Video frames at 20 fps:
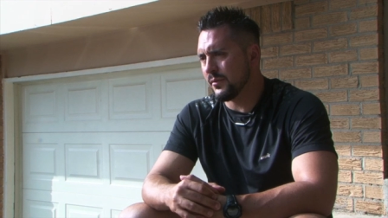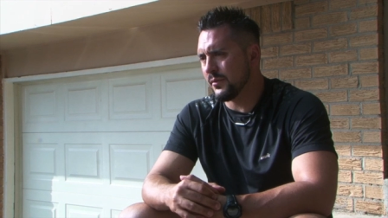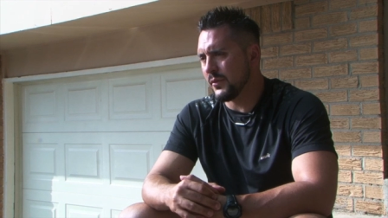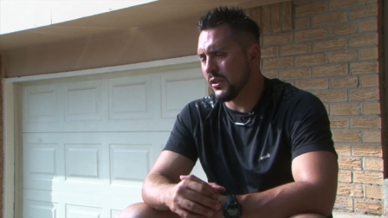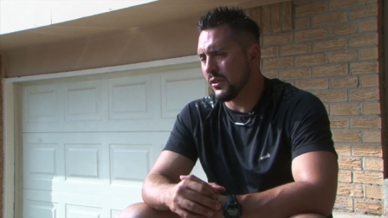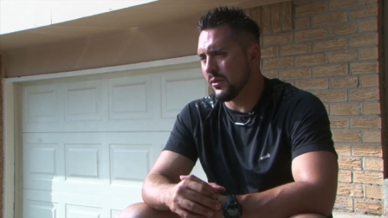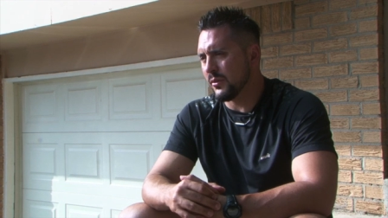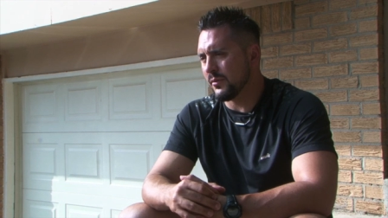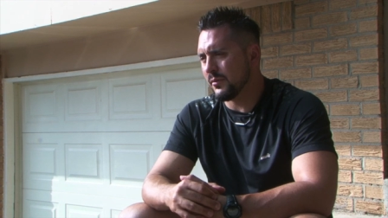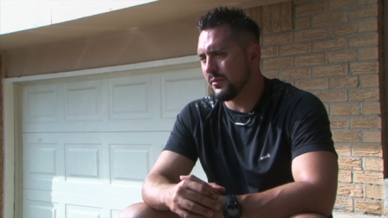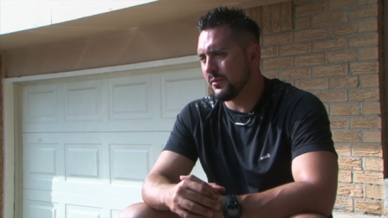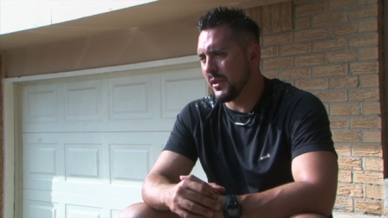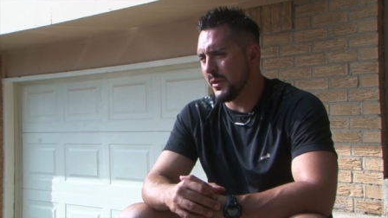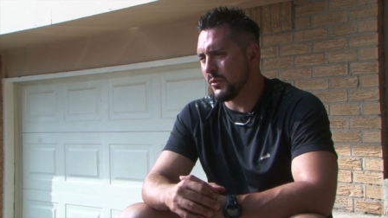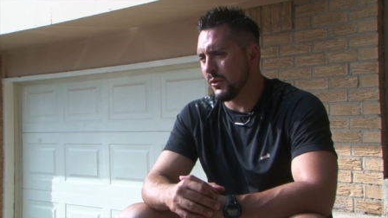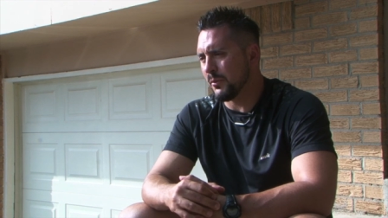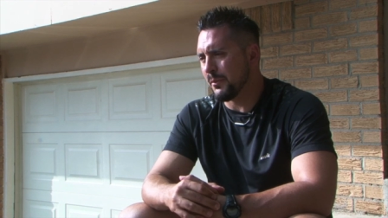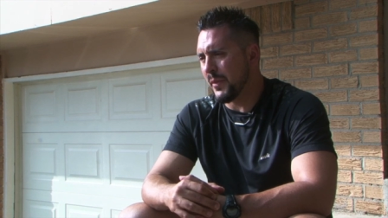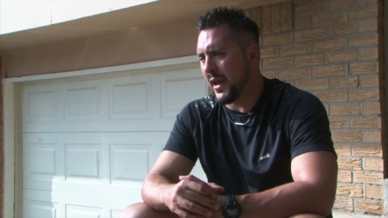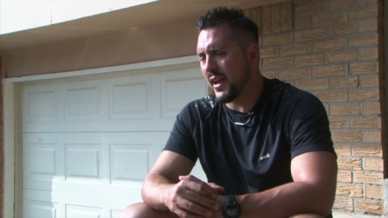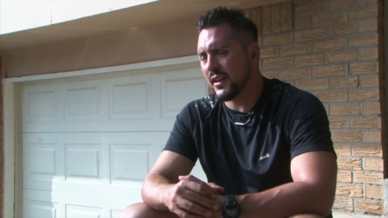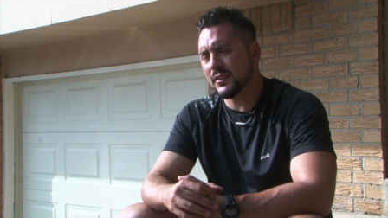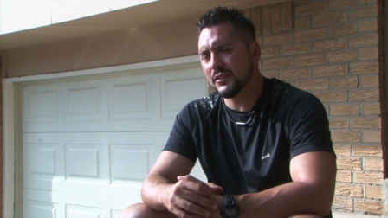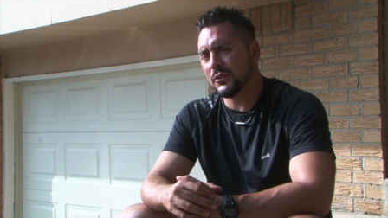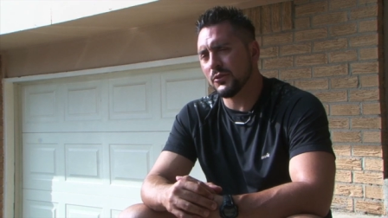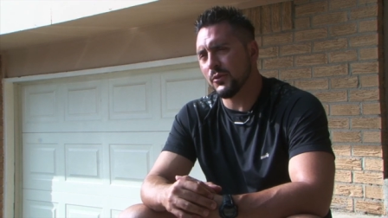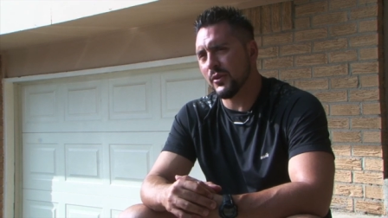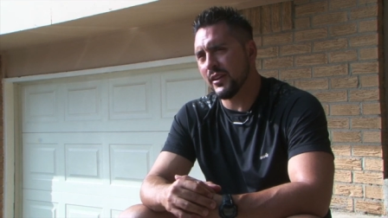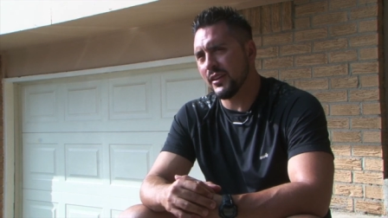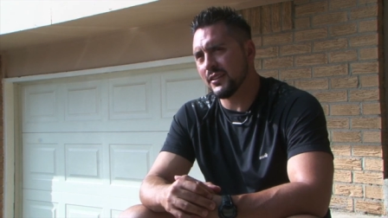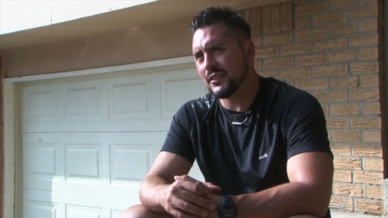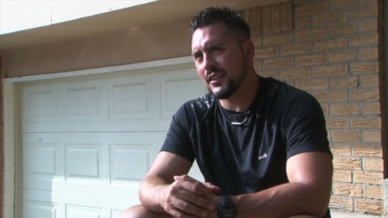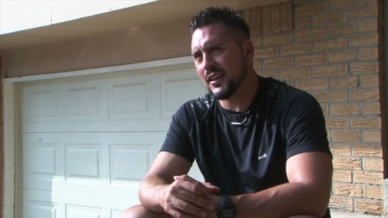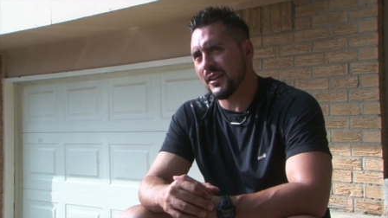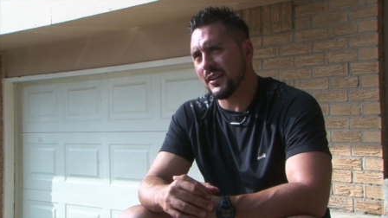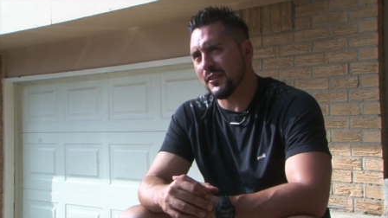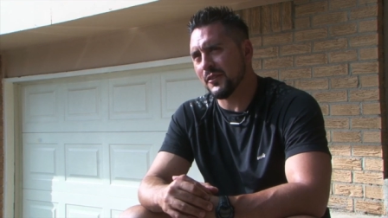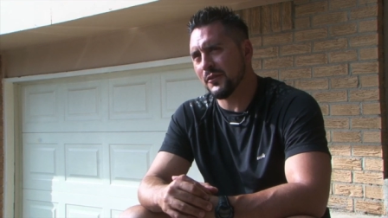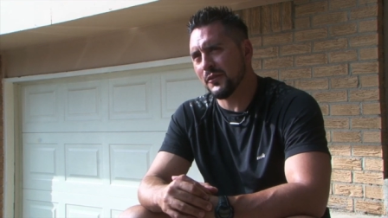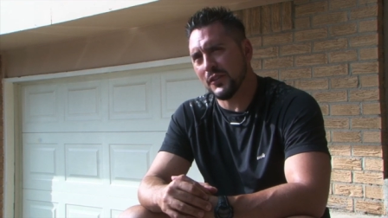You know, people passing away is
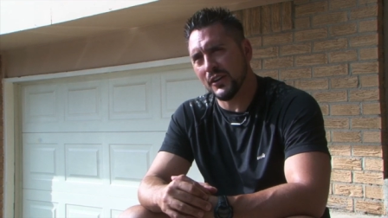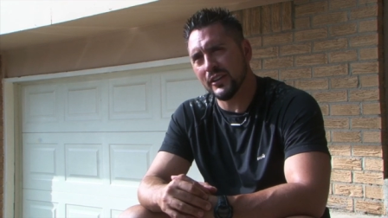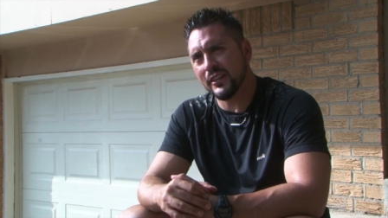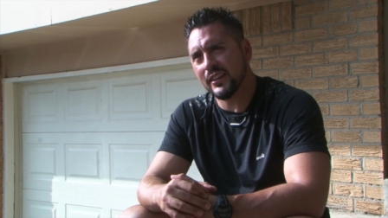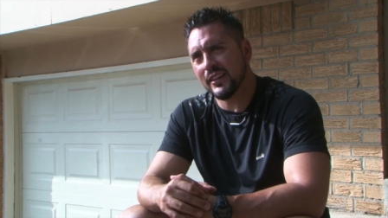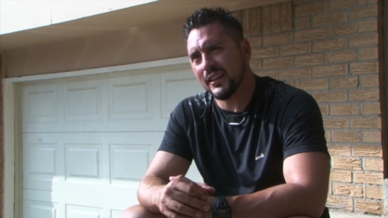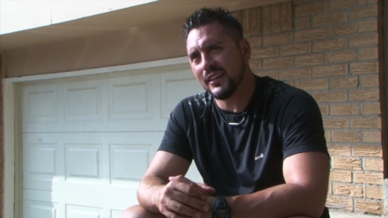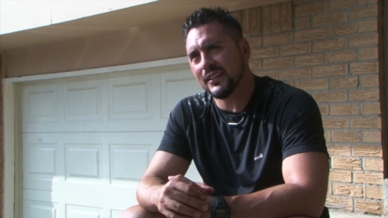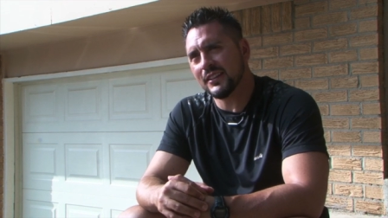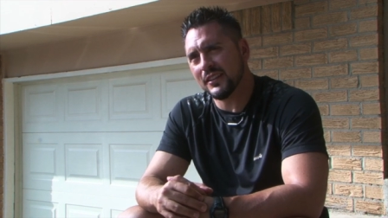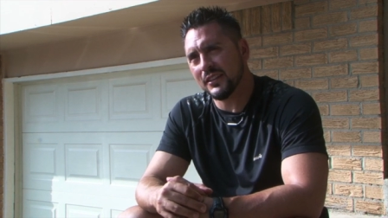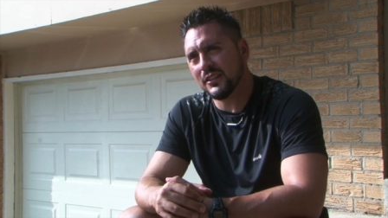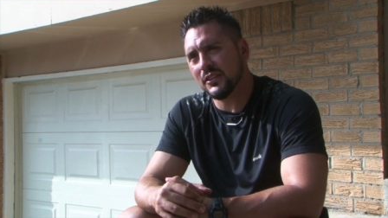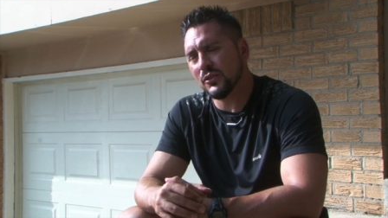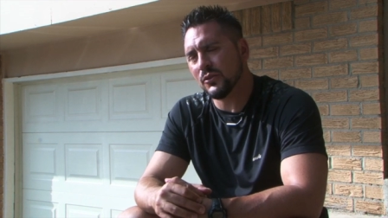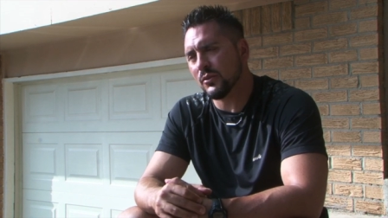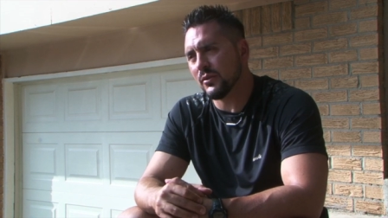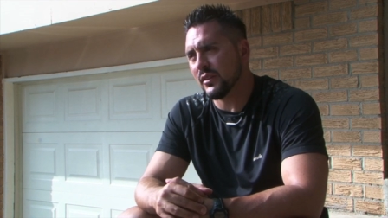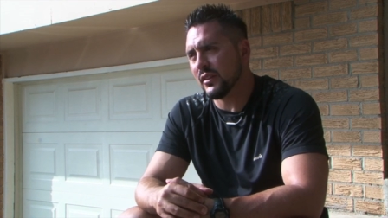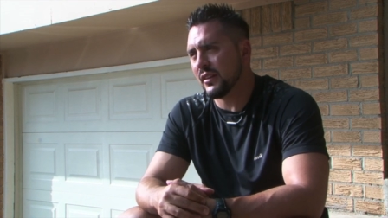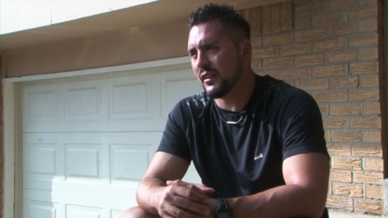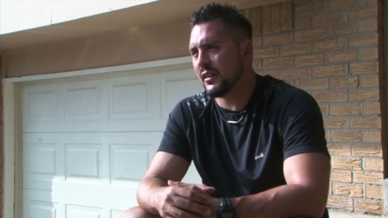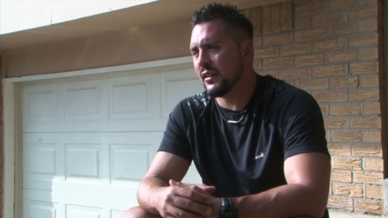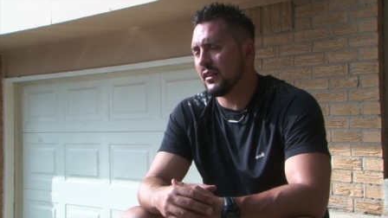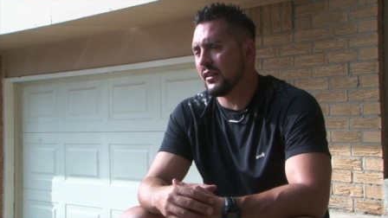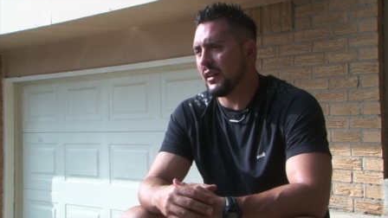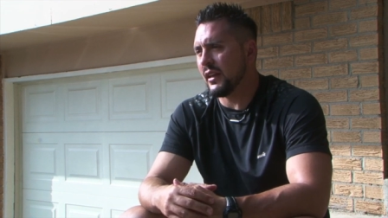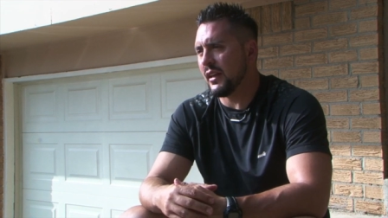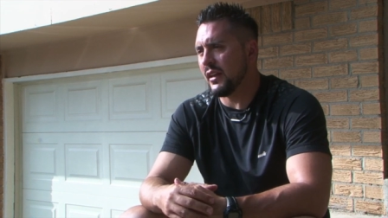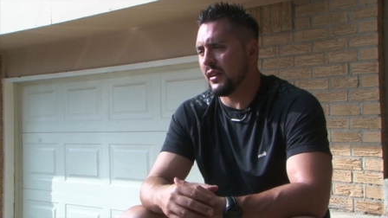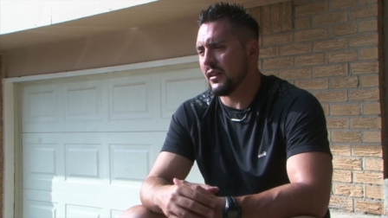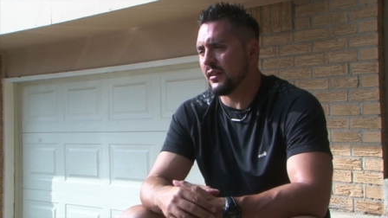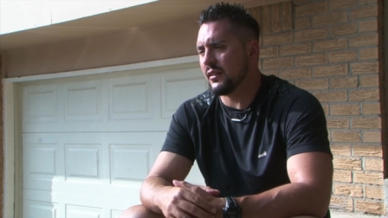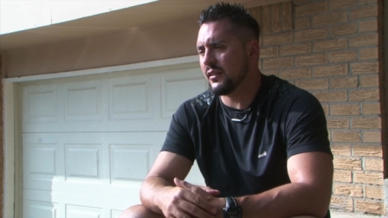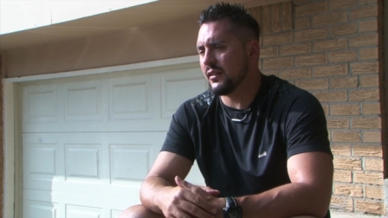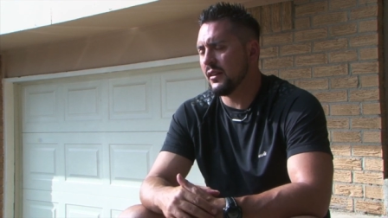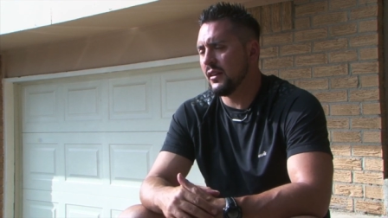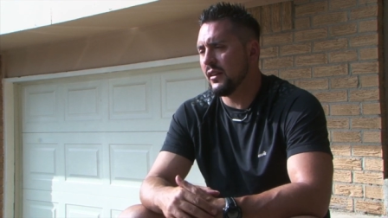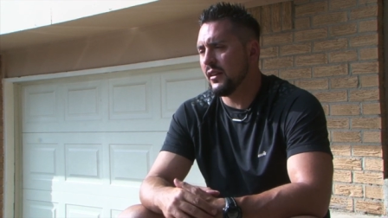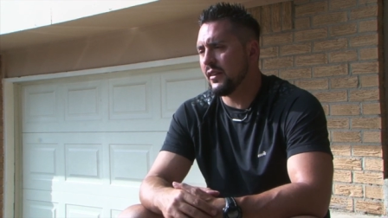not a fun thing to deal with.
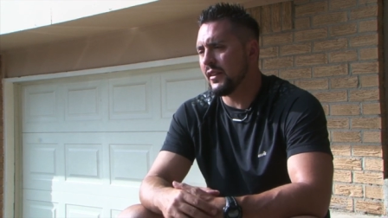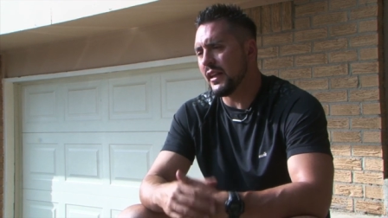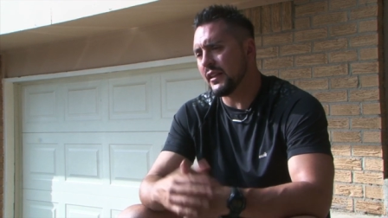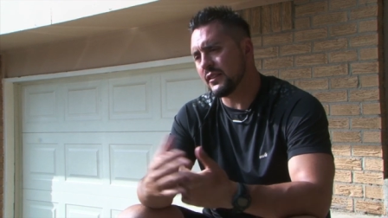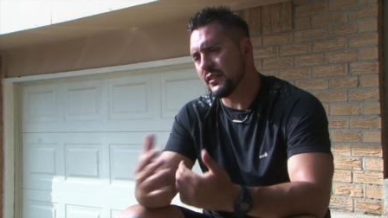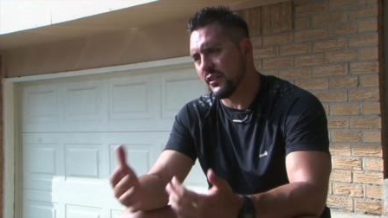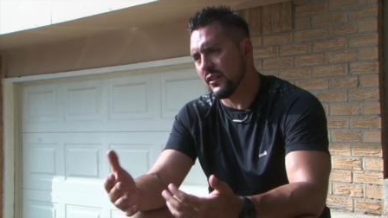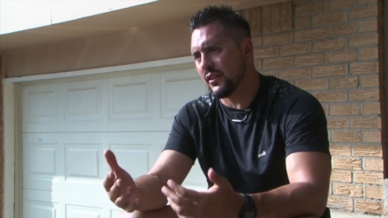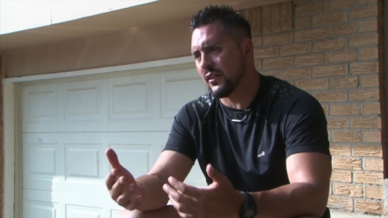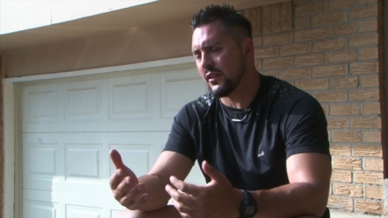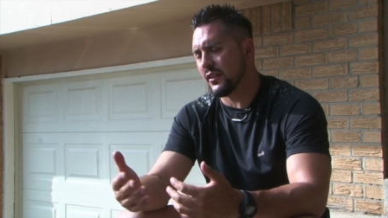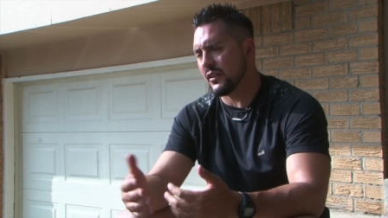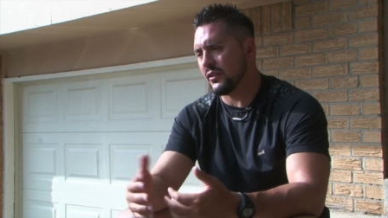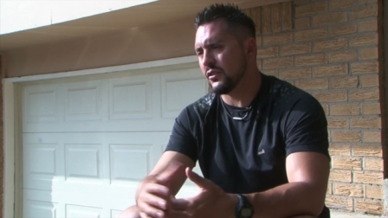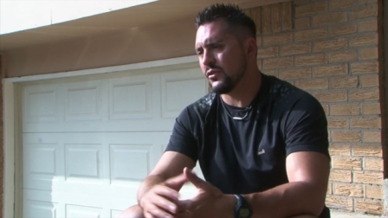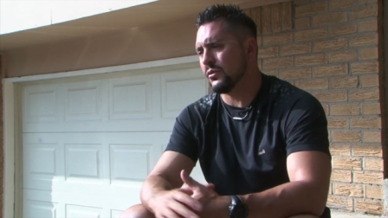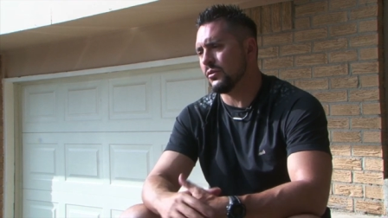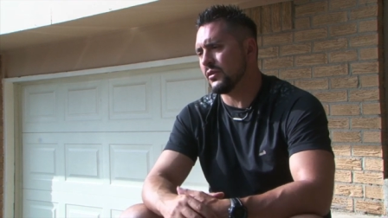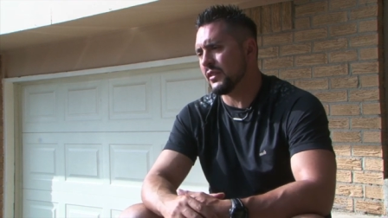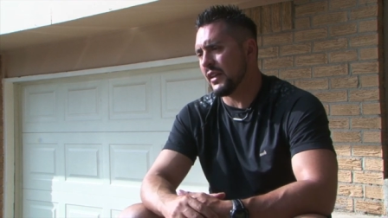And that's another thing too,